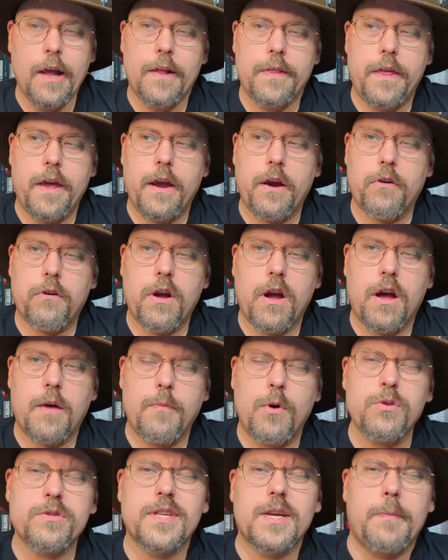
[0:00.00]
They are
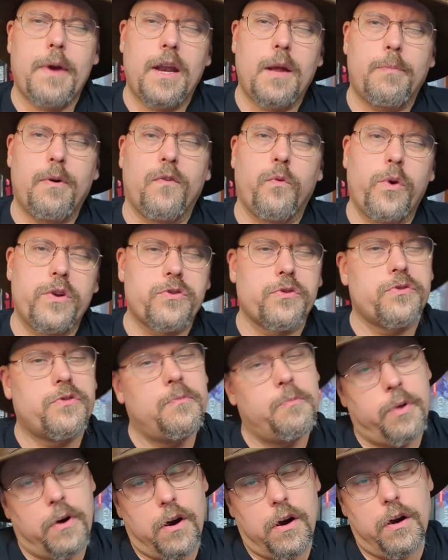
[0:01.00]
mostly made up of wizards
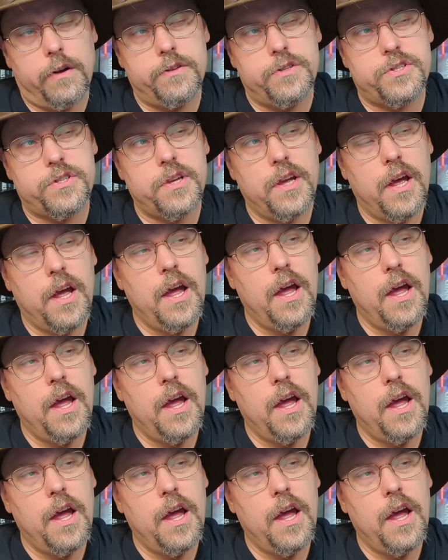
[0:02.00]
and bards,